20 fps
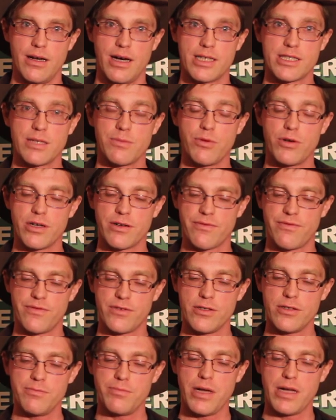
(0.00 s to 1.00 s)
I support
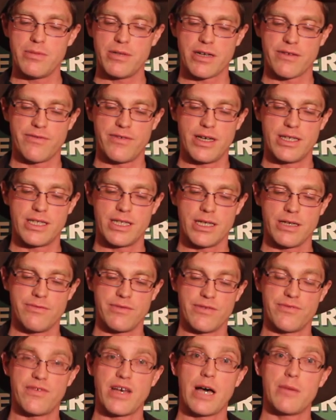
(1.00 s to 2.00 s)
full public funding
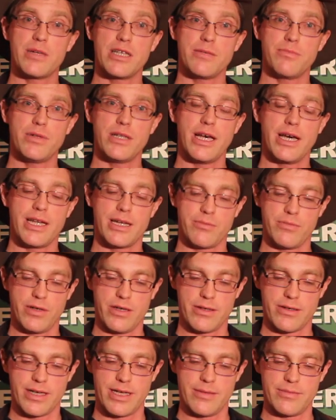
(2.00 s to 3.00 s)
for family planning
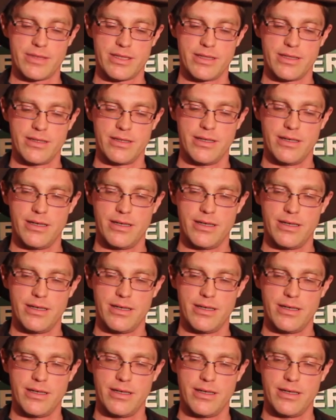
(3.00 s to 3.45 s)
programs